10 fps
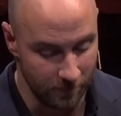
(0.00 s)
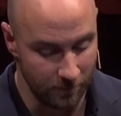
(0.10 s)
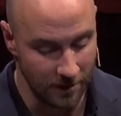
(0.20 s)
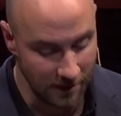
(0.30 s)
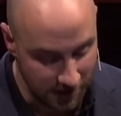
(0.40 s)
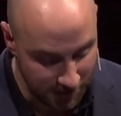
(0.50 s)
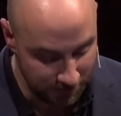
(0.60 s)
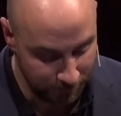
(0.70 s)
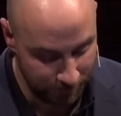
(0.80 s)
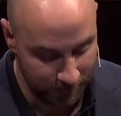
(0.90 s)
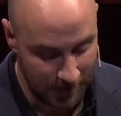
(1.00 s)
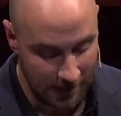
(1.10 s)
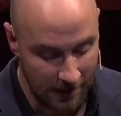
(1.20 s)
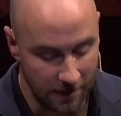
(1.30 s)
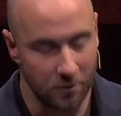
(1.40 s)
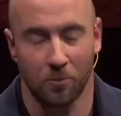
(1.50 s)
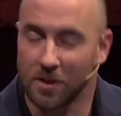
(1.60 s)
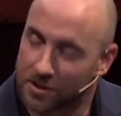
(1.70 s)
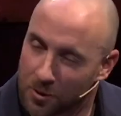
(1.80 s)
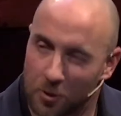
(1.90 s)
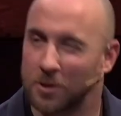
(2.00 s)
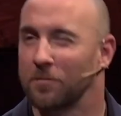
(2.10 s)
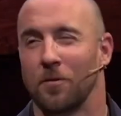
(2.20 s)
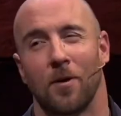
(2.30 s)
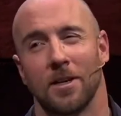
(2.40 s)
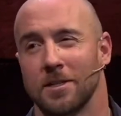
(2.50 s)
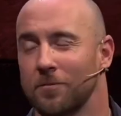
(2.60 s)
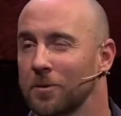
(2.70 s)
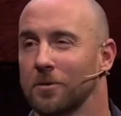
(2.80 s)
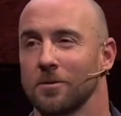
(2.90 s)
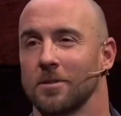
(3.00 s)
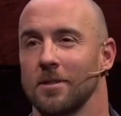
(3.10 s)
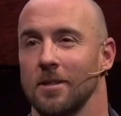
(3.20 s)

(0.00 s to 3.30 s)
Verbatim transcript: But listen, don't be discouraged if you find it difficult.